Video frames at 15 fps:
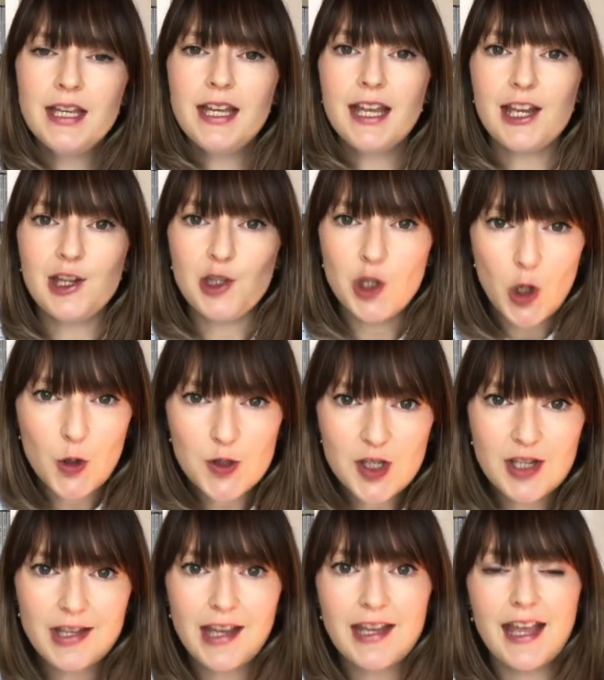He knows
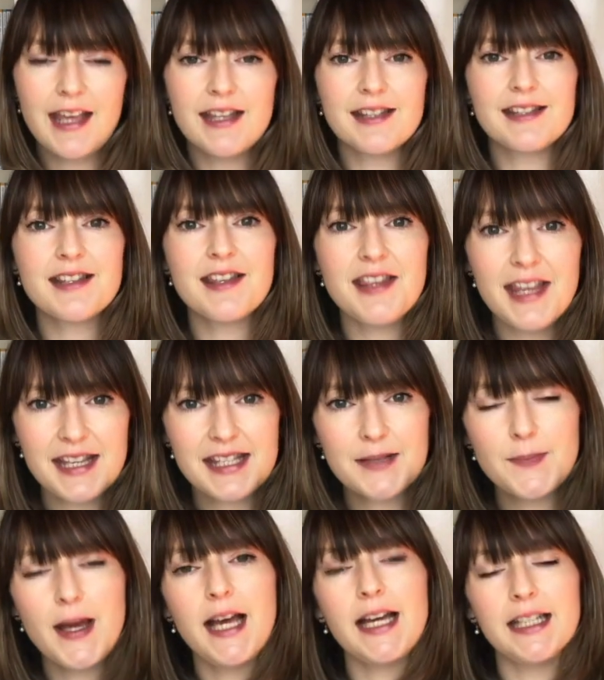who he is. This
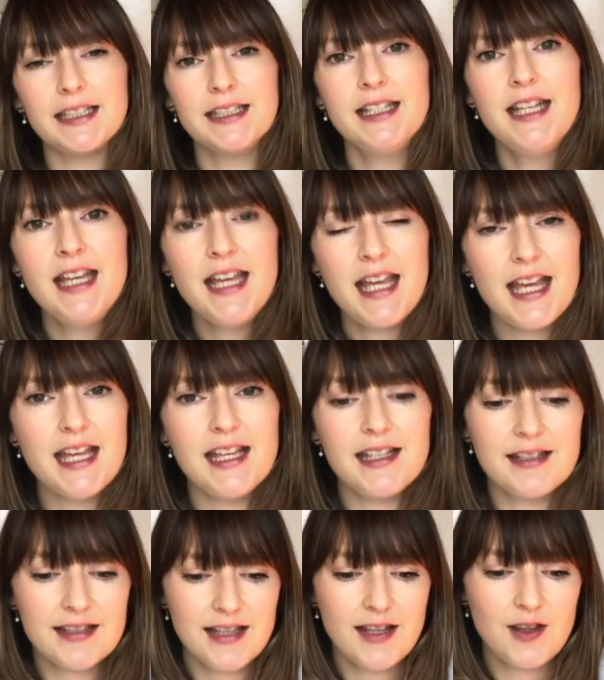man
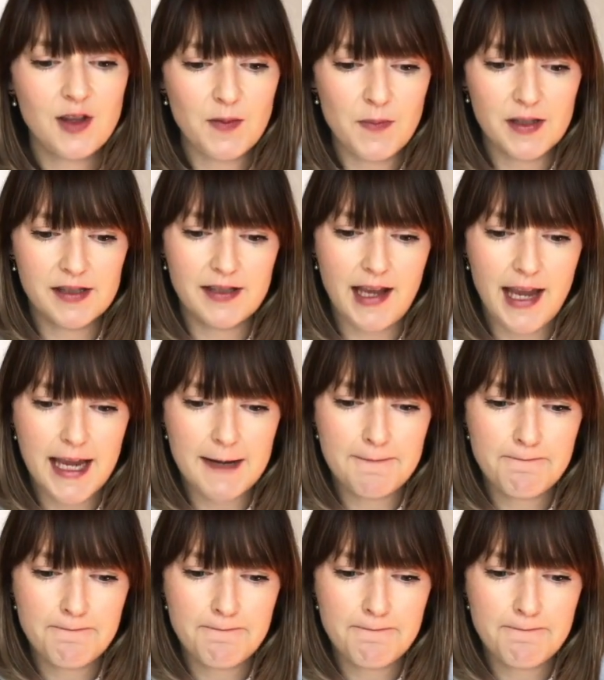is the Messiah.